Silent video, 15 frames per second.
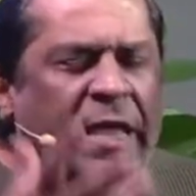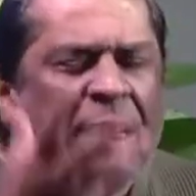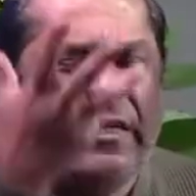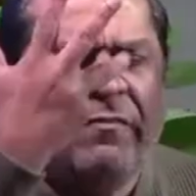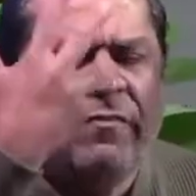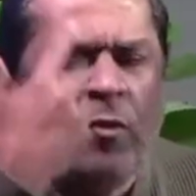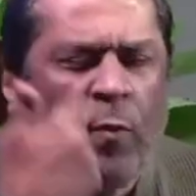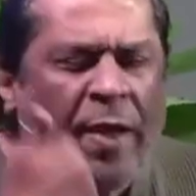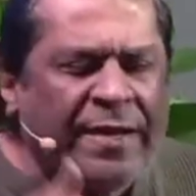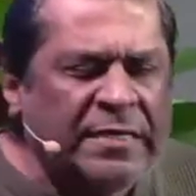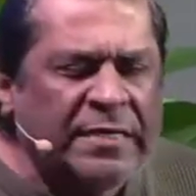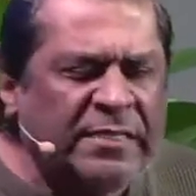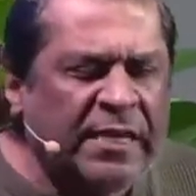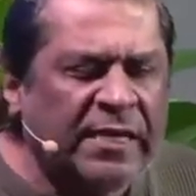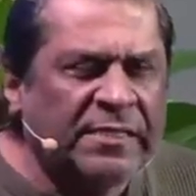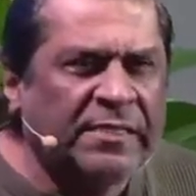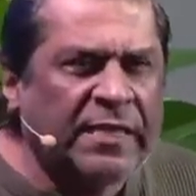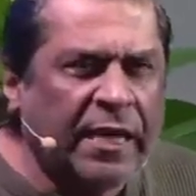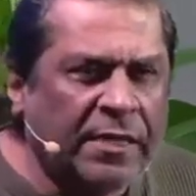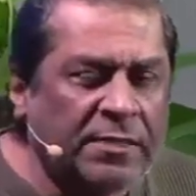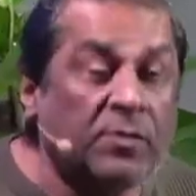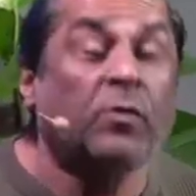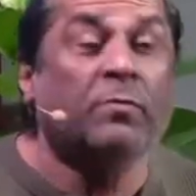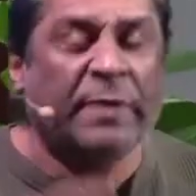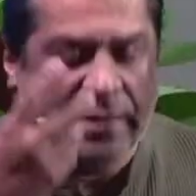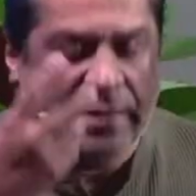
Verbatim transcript: influencer says, oh, my